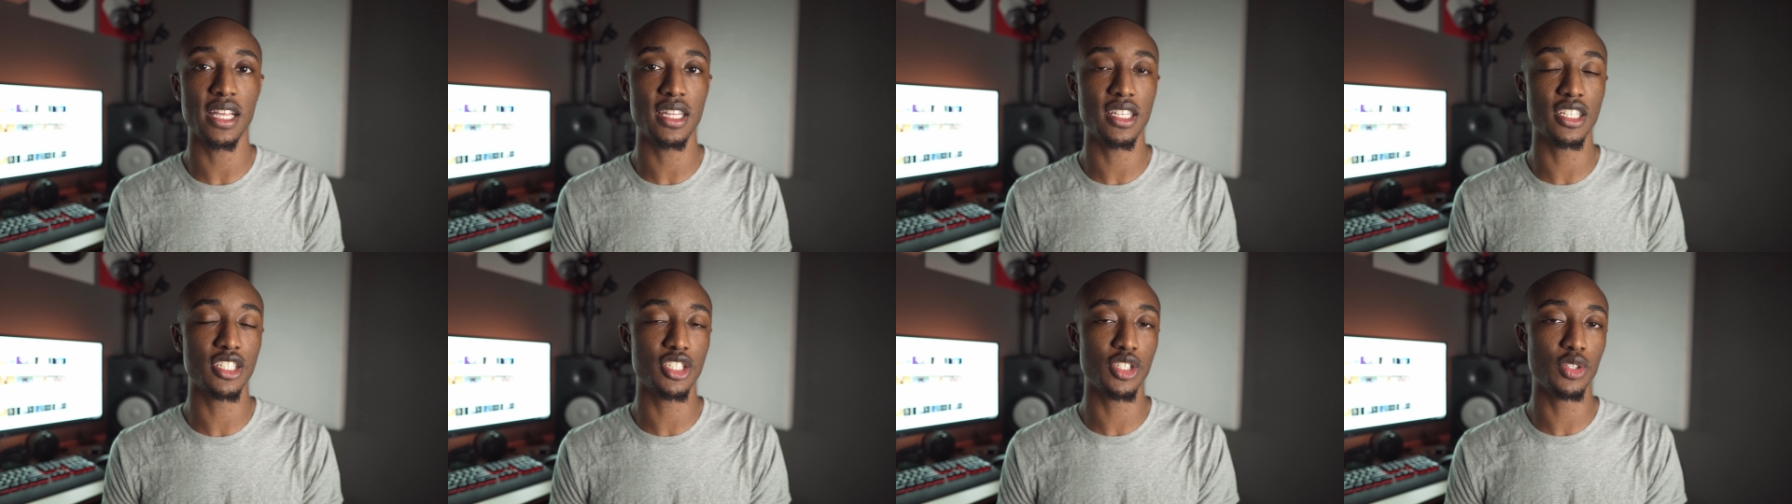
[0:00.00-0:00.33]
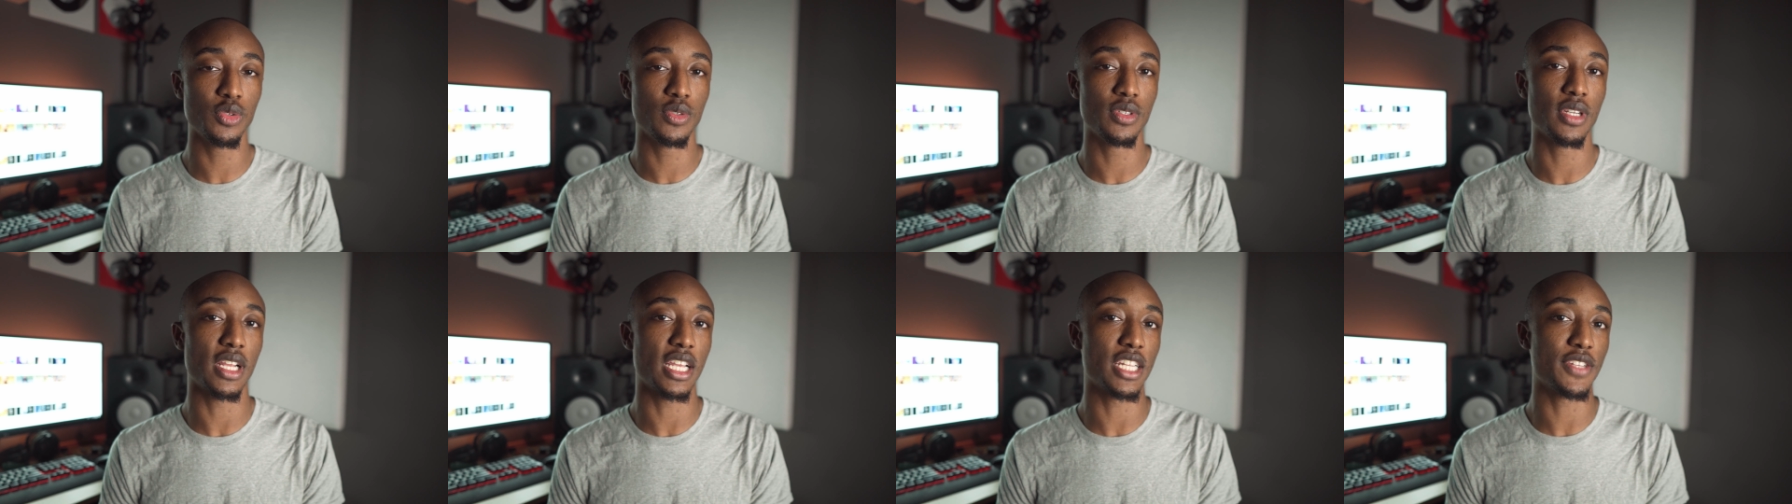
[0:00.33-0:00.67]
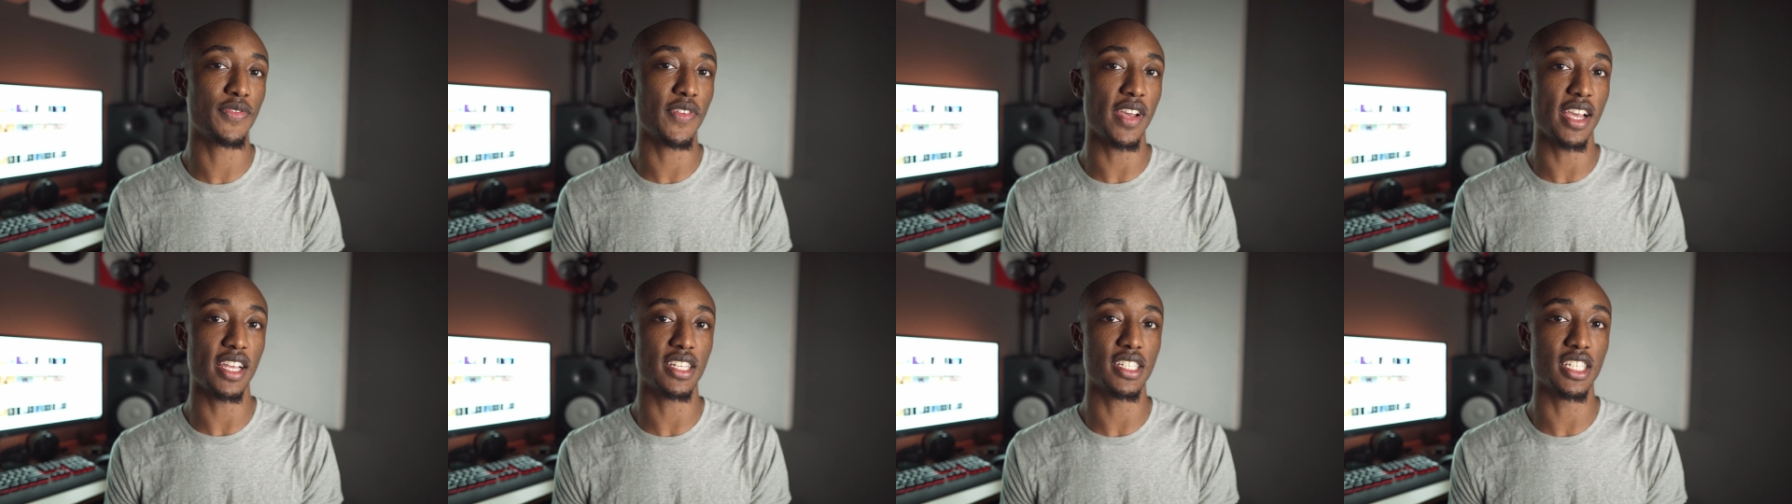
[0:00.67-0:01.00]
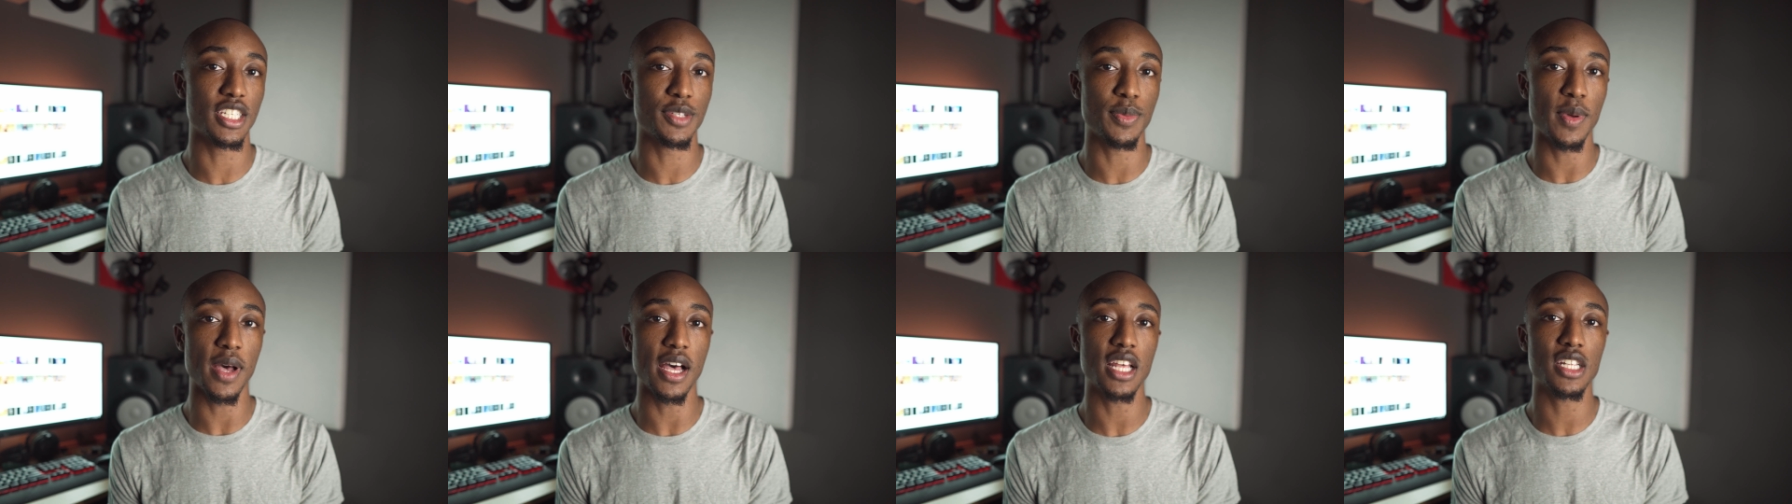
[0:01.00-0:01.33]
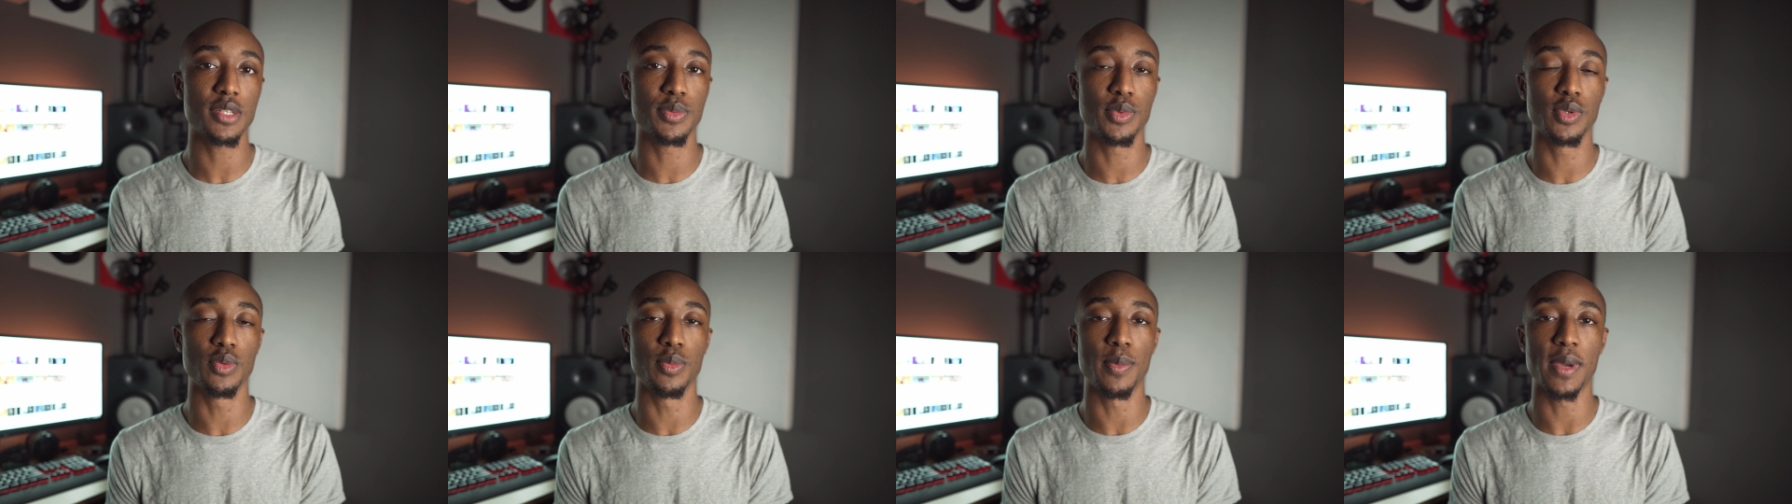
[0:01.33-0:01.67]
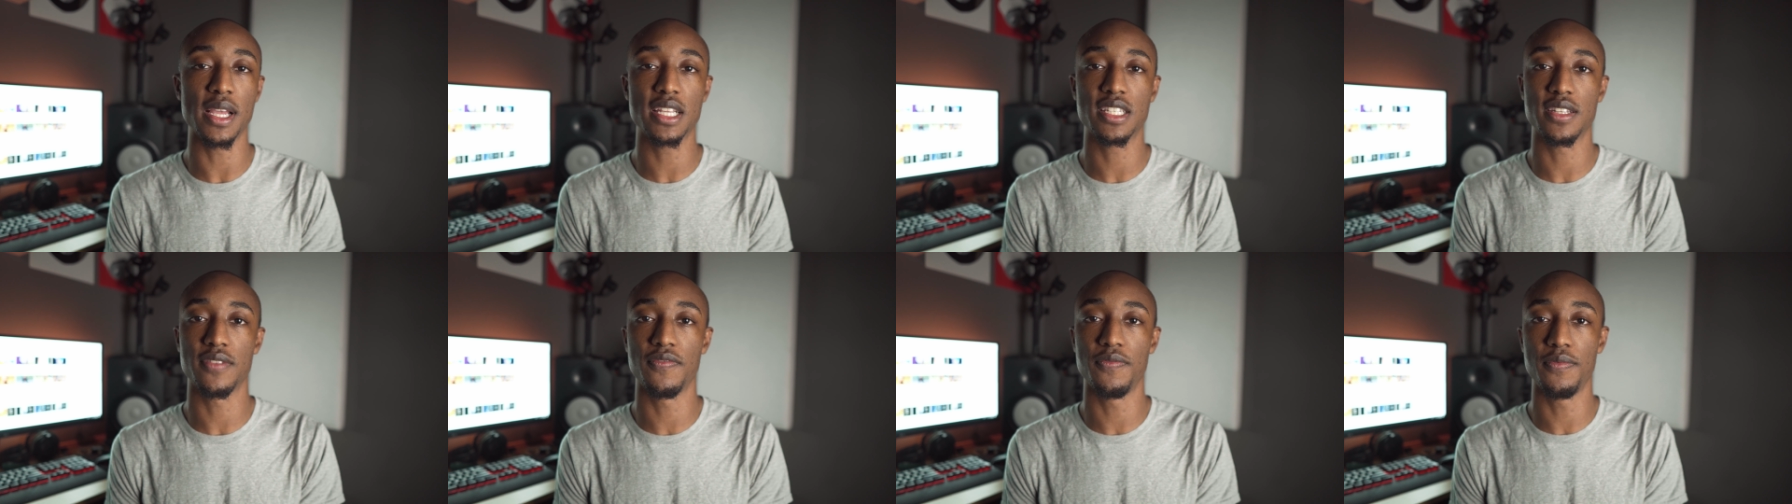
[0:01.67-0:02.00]
get the shooting as fast as possible
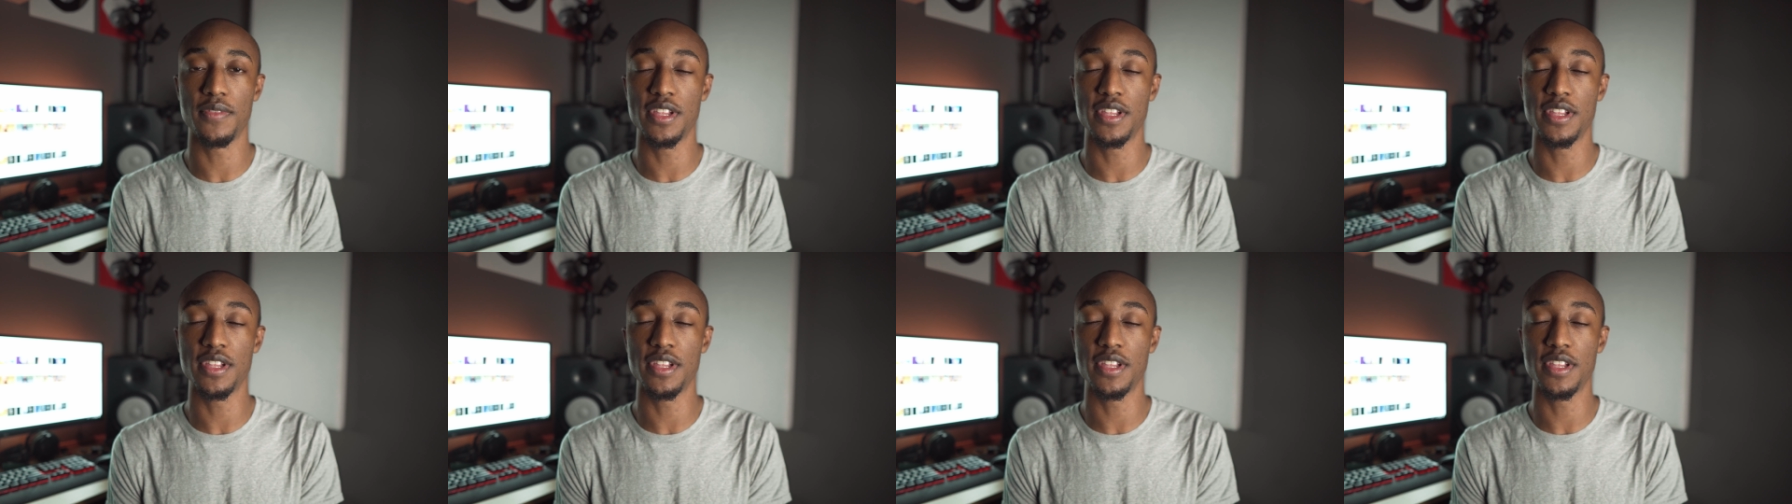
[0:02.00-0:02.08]
makes a